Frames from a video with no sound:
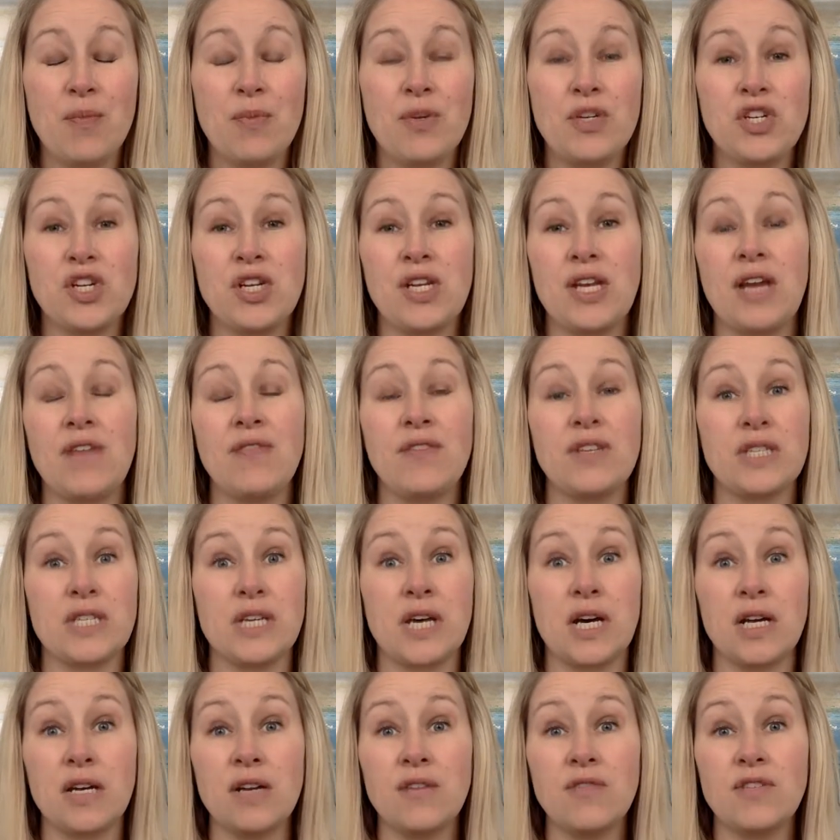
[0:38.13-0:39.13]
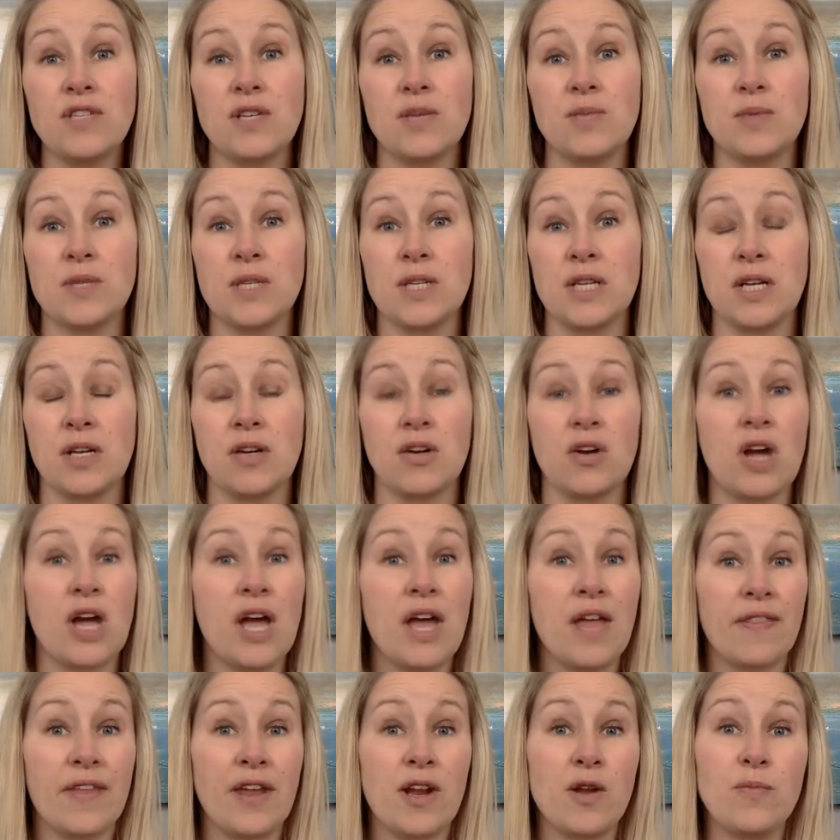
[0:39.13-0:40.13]
but she gave a ton of tips in here
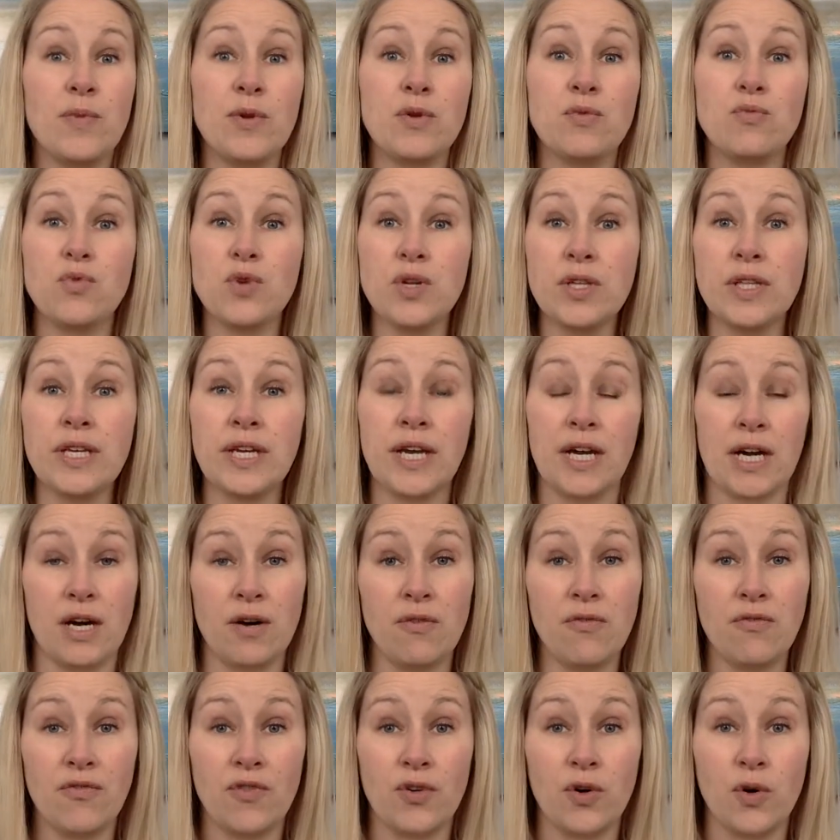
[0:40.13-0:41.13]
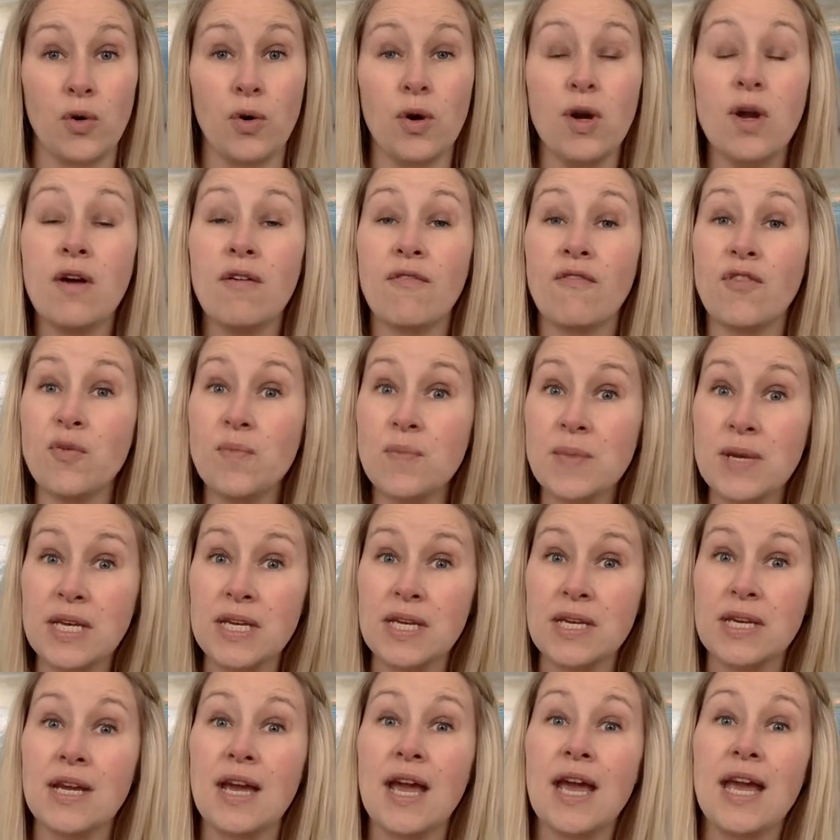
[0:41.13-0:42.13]
that have been really helpful for
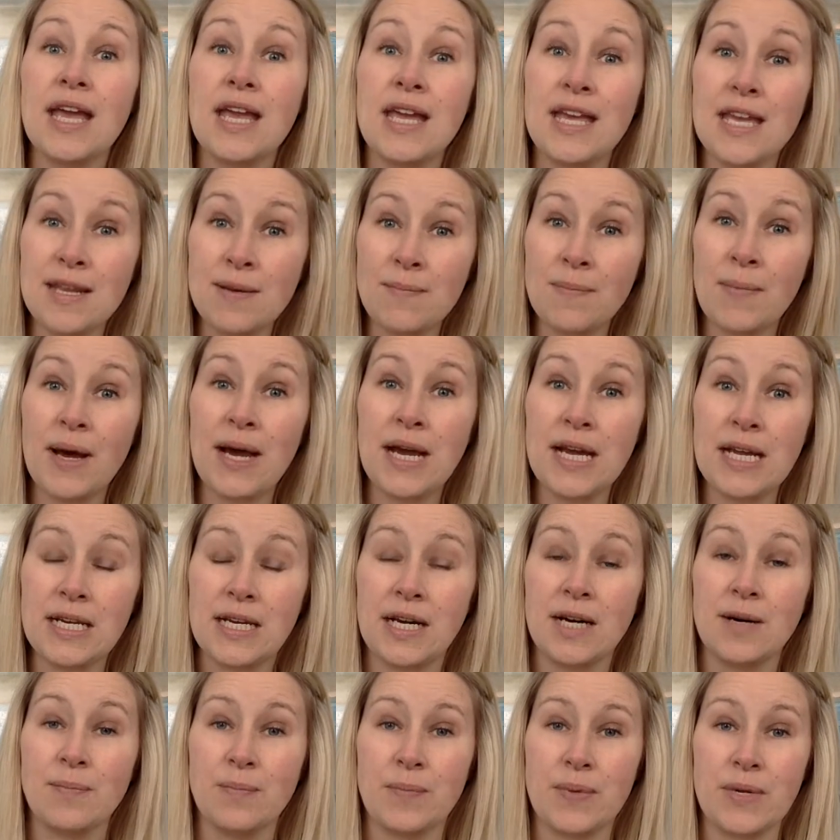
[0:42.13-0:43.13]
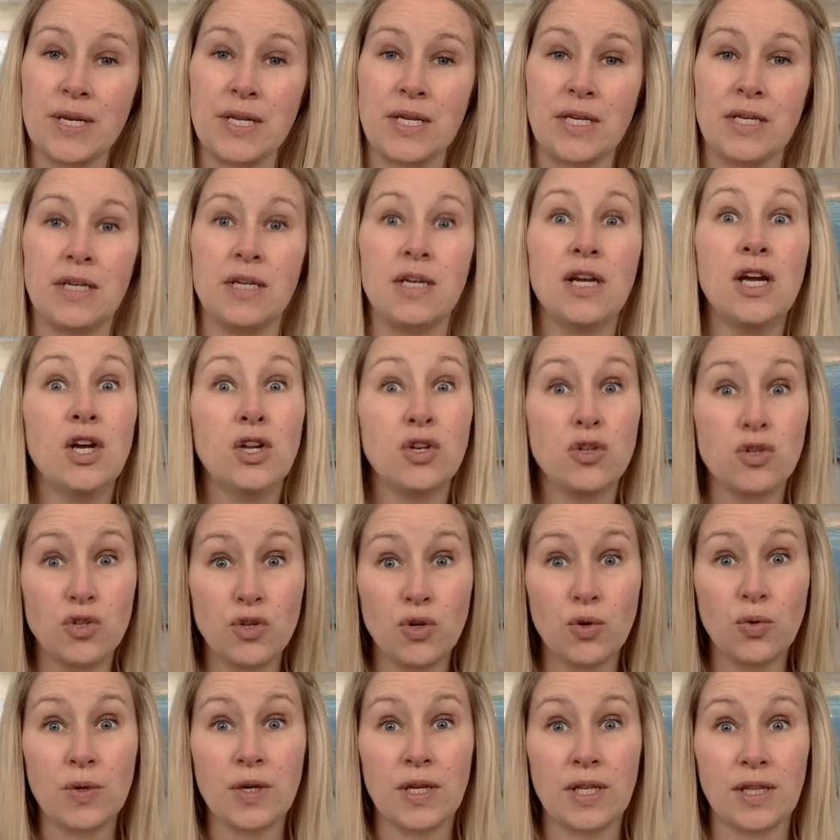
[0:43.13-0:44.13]
me in my company
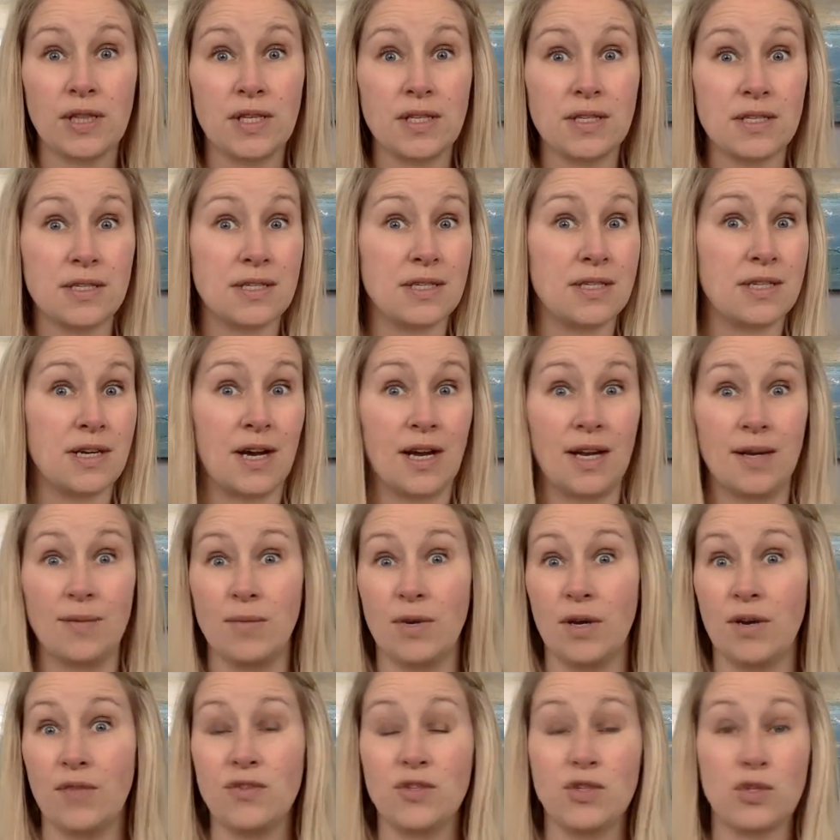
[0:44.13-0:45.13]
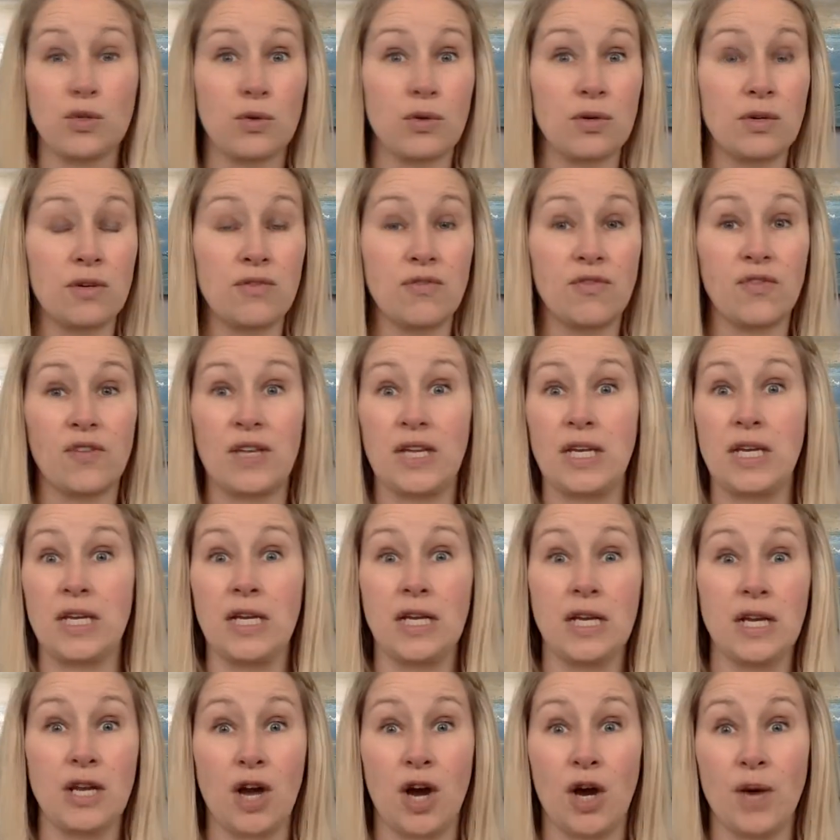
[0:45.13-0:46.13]
during this time of sort of
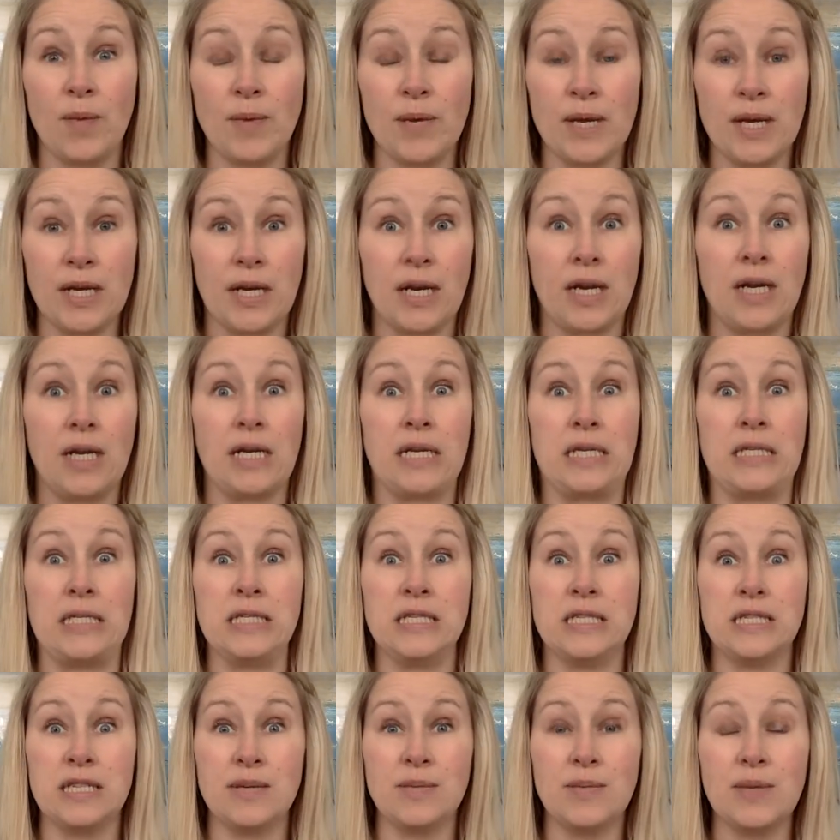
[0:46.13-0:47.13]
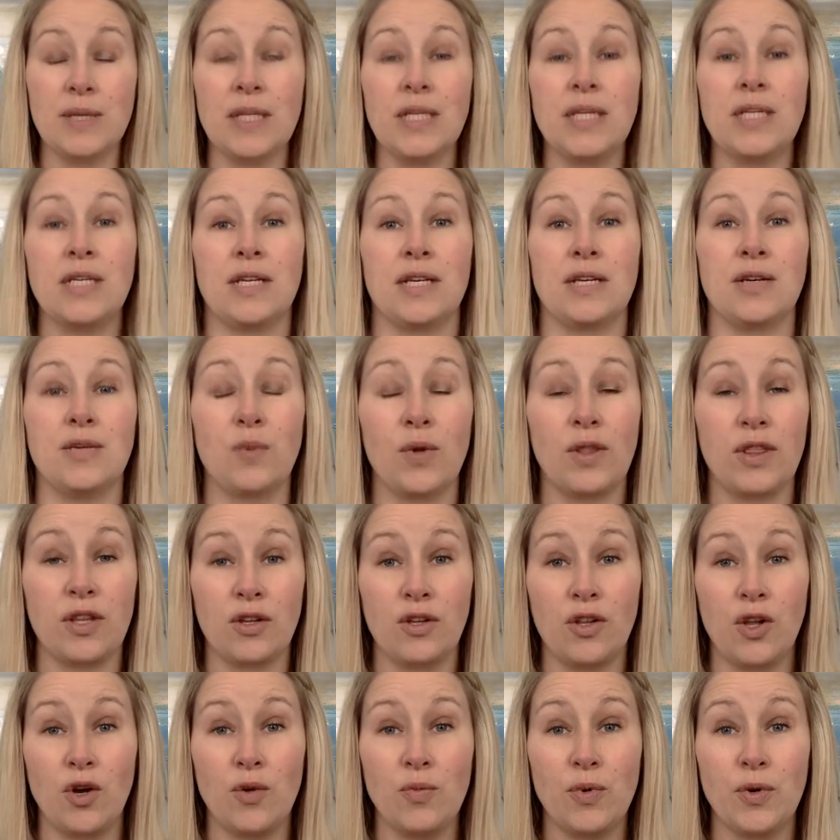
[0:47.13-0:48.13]
economic instability with a
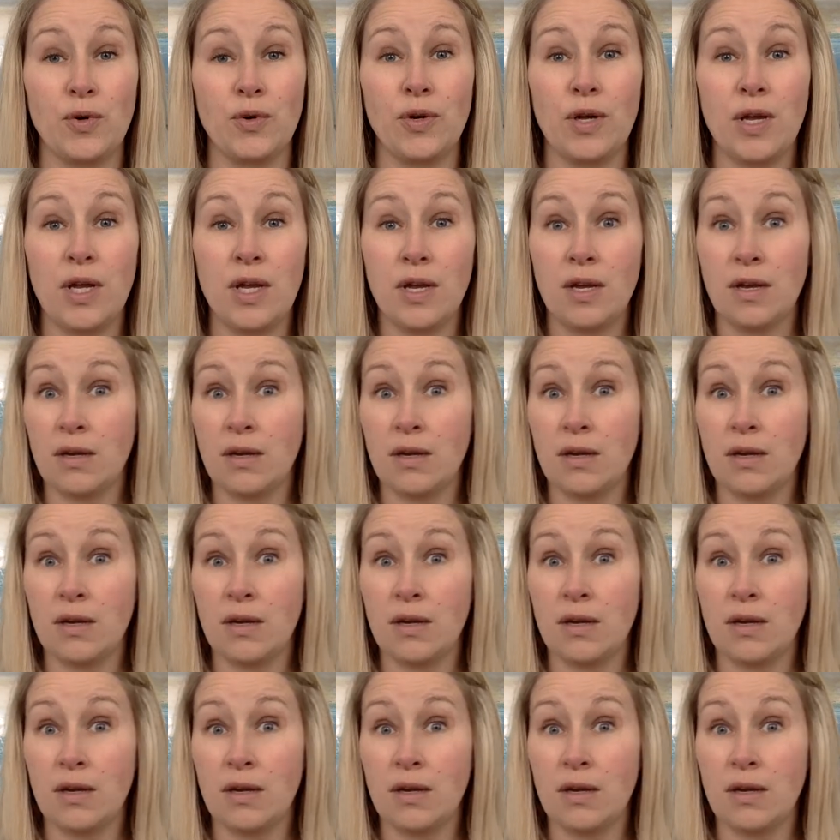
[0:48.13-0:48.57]
global